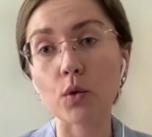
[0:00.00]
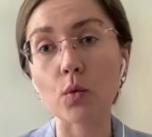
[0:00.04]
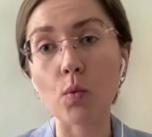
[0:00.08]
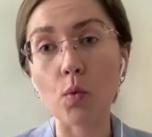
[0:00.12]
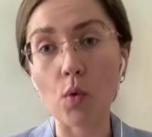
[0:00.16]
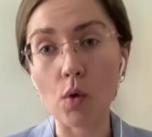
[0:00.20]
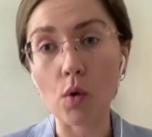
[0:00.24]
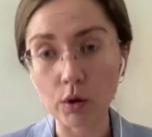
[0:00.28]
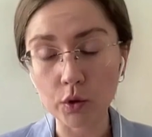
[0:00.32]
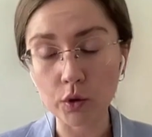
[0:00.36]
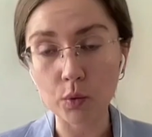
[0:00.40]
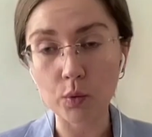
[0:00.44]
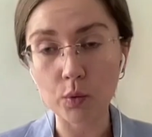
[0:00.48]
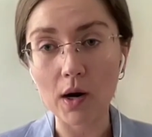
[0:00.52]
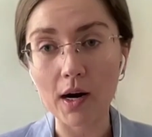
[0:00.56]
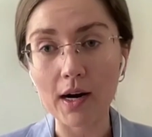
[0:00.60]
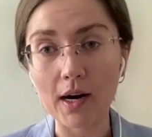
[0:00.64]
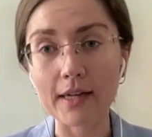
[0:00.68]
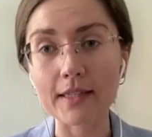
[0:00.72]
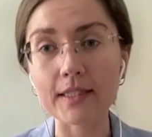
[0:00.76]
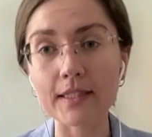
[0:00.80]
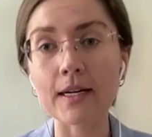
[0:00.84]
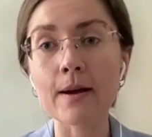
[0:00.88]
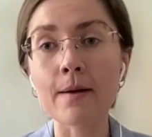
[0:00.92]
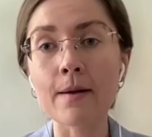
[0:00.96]

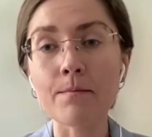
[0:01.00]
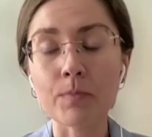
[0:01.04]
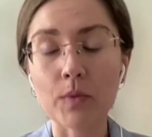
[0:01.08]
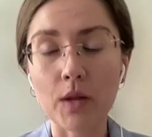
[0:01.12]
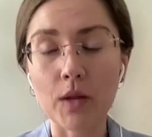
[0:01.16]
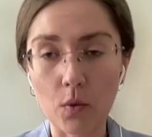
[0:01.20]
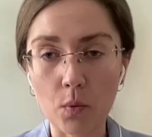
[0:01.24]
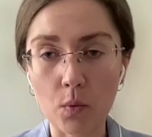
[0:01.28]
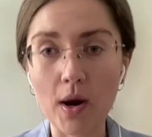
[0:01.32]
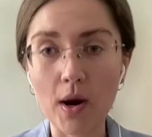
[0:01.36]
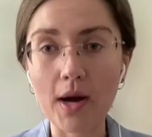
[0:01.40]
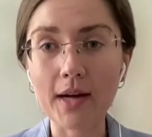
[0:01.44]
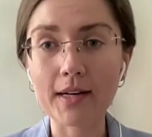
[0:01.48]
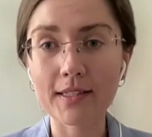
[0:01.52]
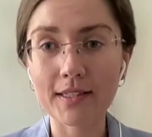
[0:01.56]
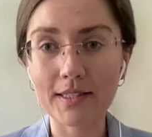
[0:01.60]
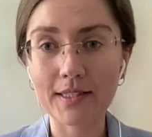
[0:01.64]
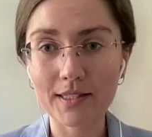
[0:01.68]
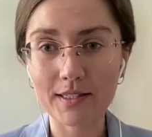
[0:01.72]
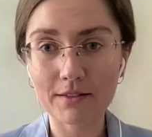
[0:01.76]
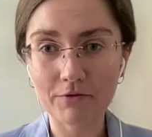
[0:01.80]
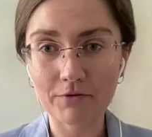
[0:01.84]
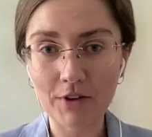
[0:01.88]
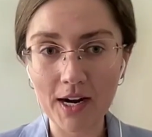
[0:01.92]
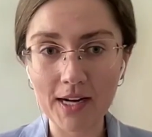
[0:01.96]
worldwide when
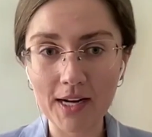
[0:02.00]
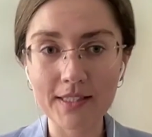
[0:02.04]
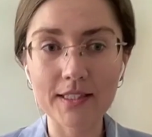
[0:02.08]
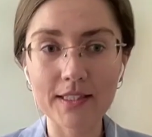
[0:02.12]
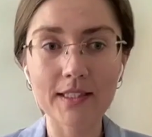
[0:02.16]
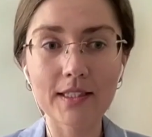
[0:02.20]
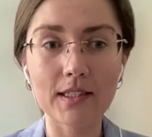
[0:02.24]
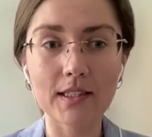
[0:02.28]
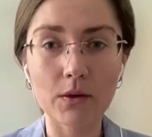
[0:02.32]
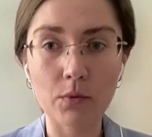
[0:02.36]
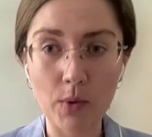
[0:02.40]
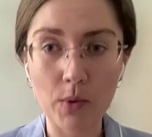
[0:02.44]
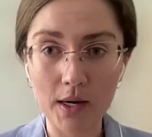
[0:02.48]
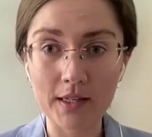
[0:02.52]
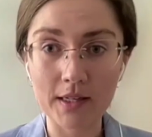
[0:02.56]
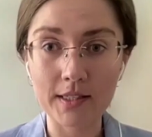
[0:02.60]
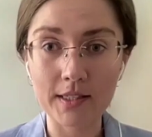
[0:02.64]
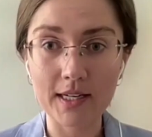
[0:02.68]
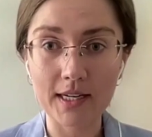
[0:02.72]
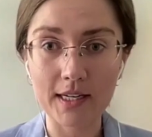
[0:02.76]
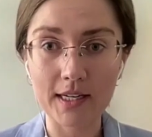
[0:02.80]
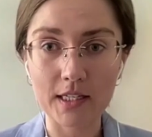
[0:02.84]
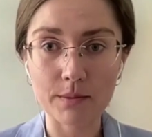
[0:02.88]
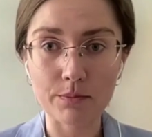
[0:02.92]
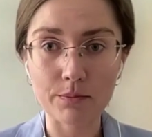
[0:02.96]
it's ready, when it
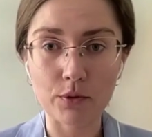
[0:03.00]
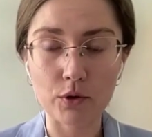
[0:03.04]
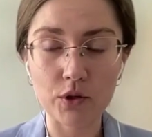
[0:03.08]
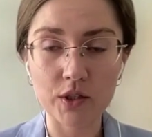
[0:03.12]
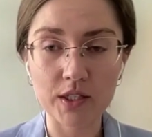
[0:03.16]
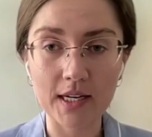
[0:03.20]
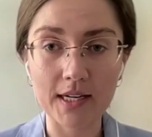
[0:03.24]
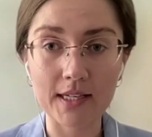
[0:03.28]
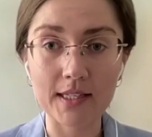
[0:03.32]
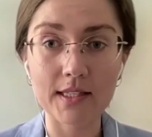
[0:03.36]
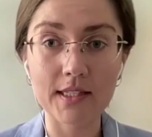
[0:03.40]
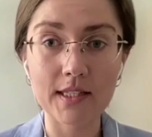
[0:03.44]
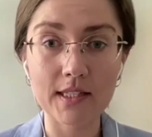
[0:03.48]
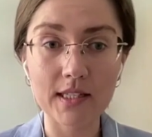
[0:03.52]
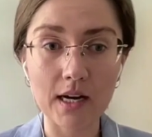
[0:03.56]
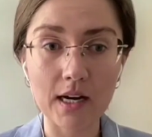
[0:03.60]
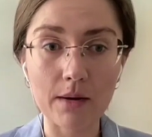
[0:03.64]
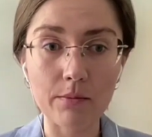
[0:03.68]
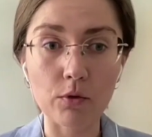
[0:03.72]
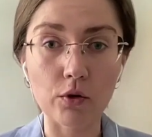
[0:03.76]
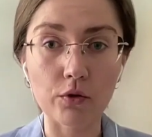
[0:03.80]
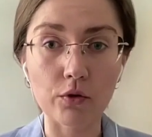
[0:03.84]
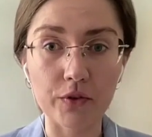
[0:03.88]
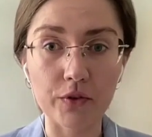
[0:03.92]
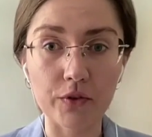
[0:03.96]
has processed some
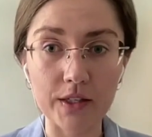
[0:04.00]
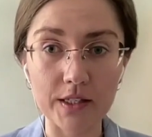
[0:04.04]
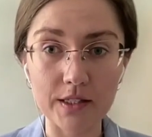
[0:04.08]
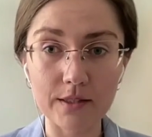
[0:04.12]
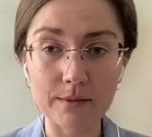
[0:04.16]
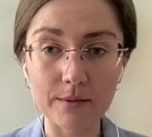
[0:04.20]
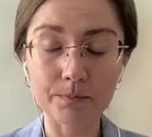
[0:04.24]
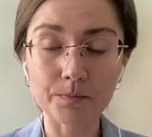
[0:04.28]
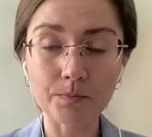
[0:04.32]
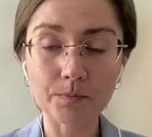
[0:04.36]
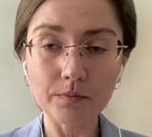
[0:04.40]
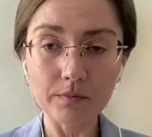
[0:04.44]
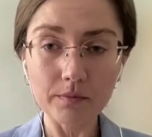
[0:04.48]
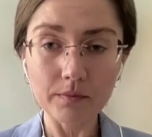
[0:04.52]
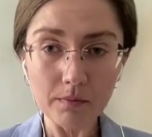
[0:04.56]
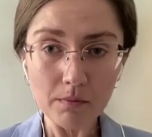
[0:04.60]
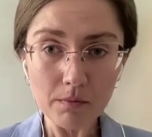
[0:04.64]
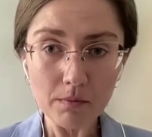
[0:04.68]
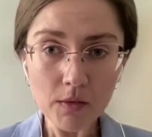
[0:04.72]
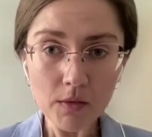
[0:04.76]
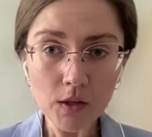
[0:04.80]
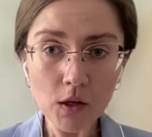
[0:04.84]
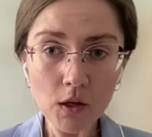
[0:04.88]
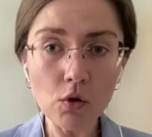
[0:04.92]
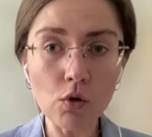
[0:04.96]
of its
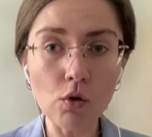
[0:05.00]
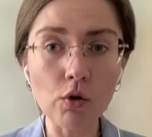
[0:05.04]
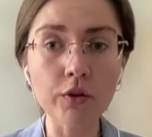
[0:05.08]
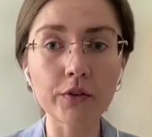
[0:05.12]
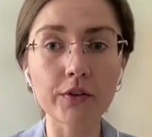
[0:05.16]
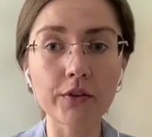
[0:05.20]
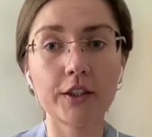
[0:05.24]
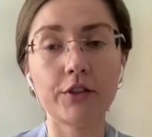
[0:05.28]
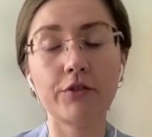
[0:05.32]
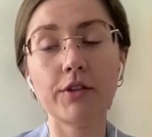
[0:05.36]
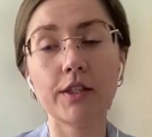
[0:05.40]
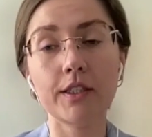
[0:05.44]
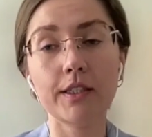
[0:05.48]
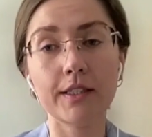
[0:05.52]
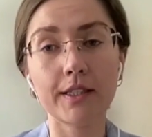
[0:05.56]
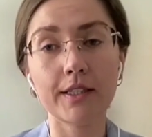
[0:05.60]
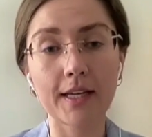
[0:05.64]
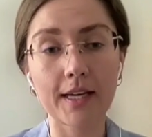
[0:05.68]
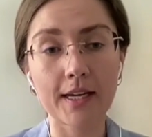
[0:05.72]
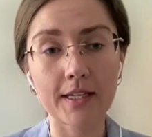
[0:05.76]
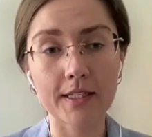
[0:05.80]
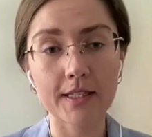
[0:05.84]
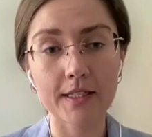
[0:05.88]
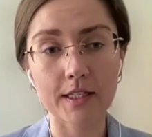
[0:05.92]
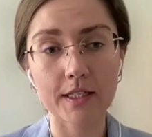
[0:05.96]
conflict-related
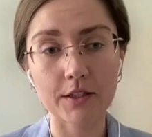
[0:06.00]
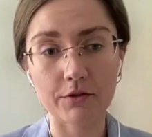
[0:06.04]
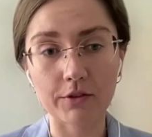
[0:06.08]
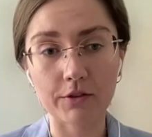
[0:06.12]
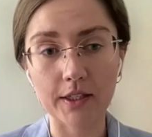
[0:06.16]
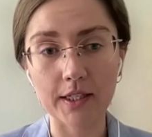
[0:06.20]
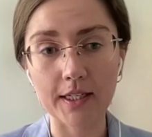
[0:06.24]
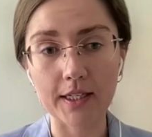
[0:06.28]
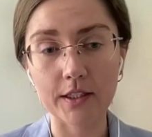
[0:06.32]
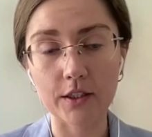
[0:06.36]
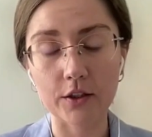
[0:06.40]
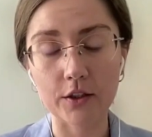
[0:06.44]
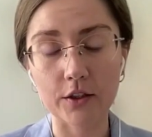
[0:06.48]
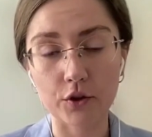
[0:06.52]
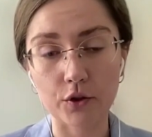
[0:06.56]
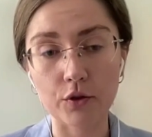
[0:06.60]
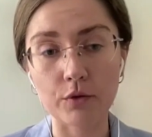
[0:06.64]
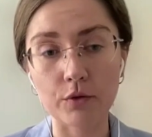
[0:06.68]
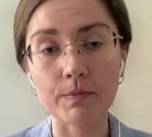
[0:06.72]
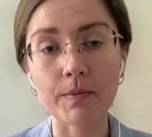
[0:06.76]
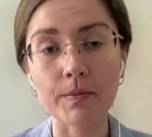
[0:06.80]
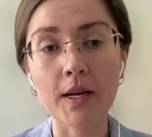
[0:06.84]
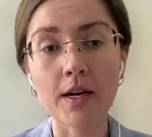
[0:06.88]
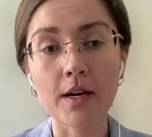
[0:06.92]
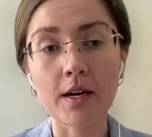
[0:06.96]
cases related to
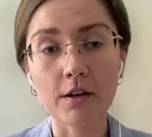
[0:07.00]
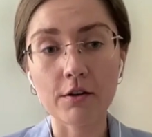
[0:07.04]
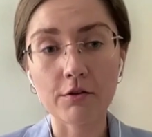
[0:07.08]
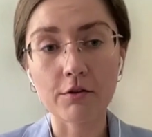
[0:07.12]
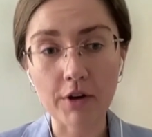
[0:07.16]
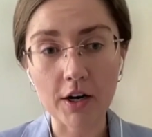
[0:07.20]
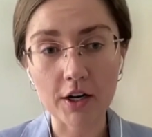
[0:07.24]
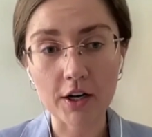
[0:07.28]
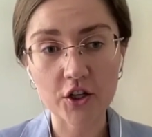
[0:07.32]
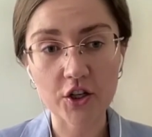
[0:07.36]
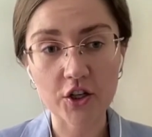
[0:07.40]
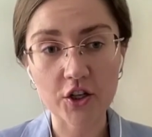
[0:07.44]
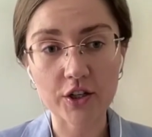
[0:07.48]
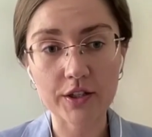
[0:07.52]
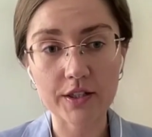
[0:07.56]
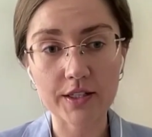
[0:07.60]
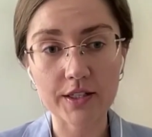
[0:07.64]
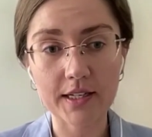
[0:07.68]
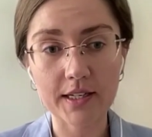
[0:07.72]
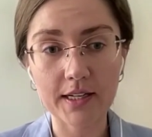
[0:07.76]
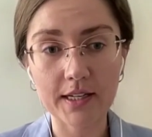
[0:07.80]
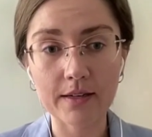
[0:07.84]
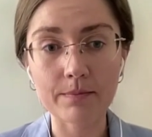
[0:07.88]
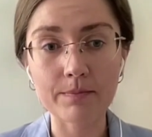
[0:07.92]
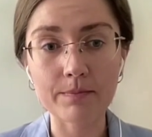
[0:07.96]
Russia's
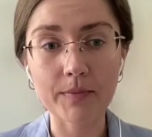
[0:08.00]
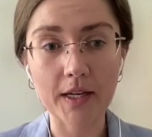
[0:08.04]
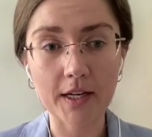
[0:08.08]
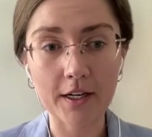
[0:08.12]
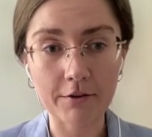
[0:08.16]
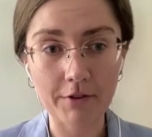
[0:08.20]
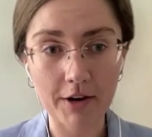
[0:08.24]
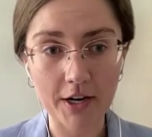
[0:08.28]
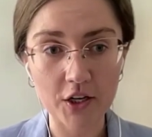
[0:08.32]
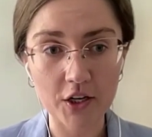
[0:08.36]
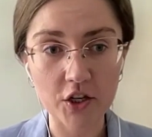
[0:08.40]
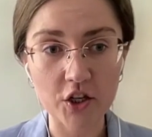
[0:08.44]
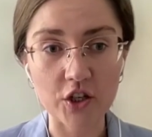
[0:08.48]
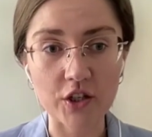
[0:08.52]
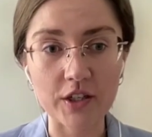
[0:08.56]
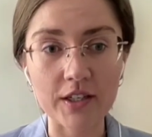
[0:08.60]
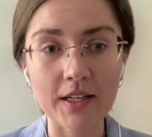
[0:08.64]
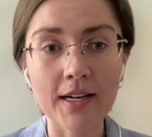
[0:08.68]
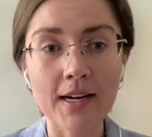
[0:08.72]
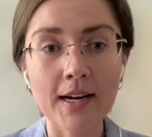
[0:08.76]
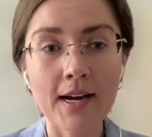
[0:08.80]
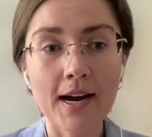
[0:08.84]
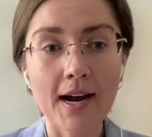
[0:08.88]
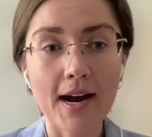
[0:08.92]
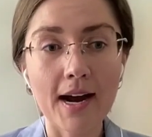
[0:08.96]
aggression.
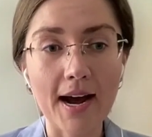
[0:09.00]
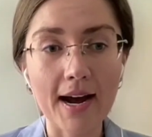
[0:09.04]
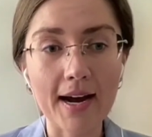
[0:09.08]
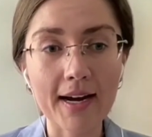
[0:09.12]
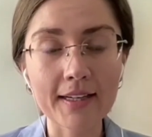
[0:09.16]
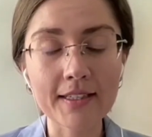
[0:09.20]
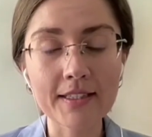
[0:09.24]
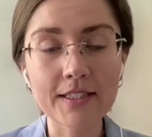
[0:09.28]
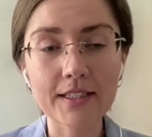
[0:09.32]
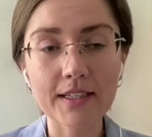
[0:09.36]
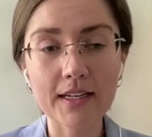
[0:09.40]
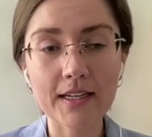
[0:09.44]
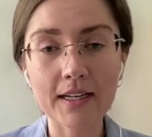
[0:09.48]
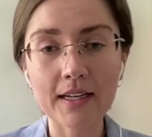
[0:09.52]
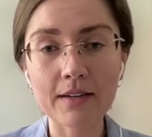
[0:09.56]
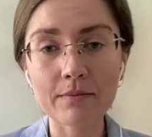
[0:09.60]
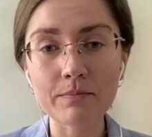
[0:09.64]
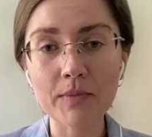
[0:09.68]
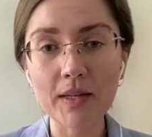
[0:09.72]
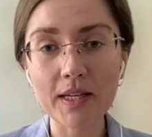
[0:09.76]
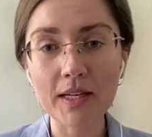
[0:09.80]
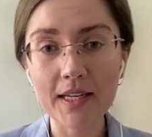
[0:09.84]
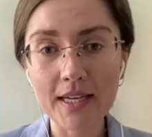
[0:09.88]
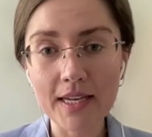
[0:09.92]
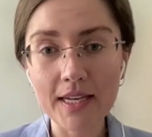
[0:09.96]
And
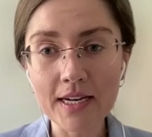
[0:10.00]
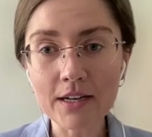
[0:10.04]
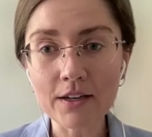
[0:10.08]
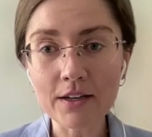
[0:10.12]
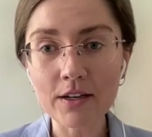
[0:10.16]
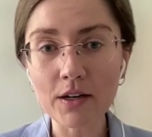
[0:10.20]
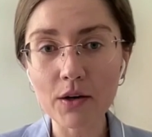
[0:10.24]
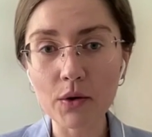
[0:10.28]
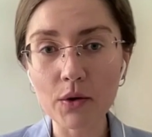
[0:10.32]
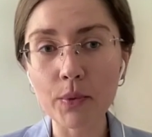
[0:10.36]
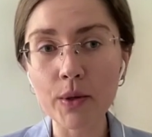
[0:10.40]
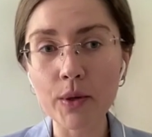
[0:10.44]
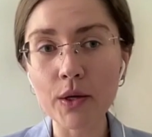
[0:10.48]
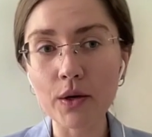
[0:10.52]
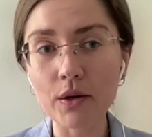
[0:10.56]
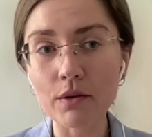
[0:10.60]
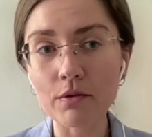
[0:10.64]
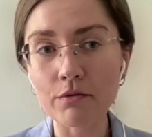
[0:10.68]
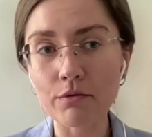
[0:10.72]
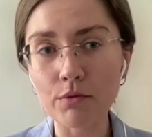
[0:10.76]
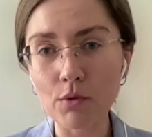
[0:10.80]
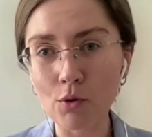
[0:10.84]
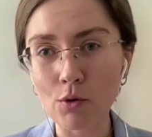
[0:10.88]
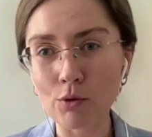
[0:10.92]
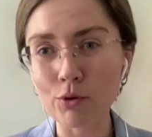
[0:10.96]
here we
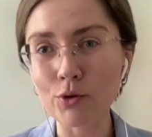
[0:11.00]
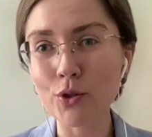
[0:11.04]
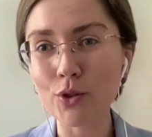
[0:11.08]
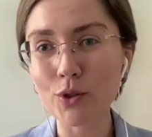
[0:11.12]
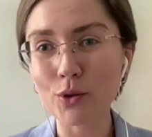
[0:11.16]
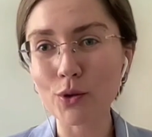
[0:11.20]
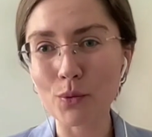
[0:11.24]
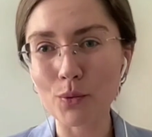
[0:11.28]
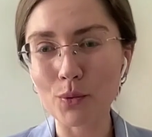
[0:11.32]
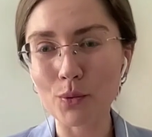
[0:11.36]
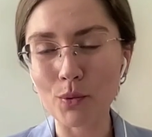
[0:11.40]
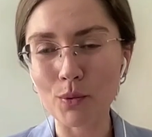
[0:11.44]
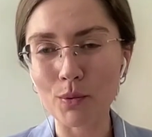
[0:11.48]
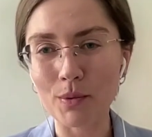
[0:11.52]
also